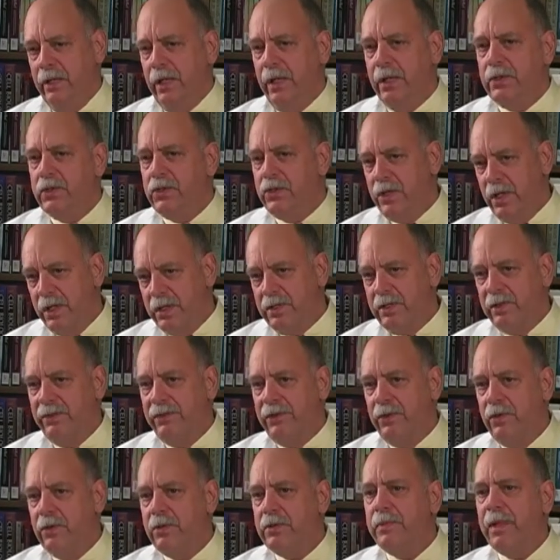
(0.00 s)
not just the
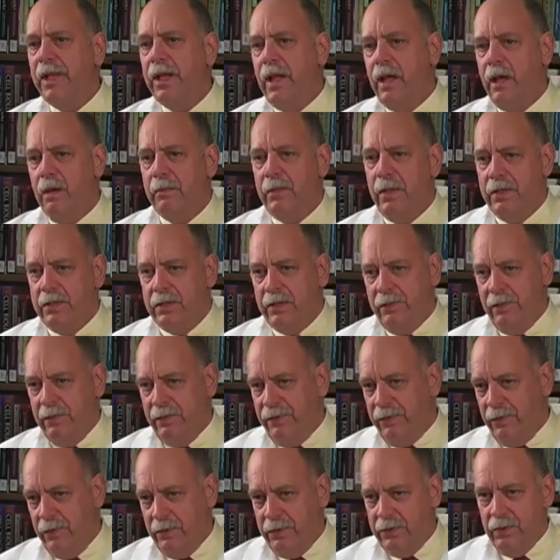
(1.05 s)
foods, but how much of the
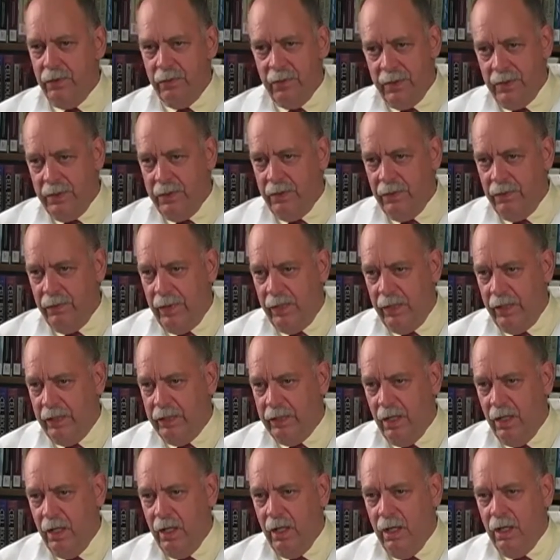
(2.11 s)
foods that we do eat.